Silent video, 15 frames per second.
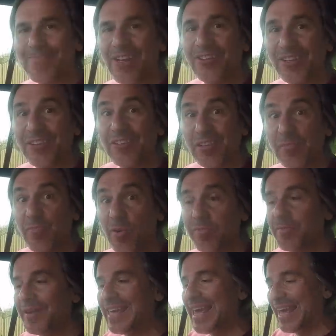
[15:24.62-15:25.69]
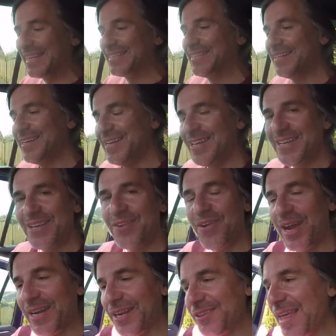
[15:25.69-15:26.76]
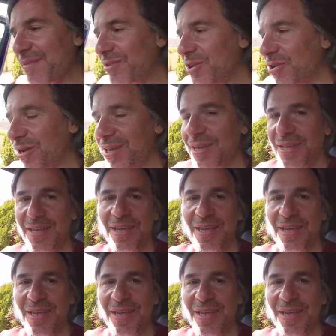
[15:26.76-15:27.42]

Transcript: I say this is probably it. Right, let's have a look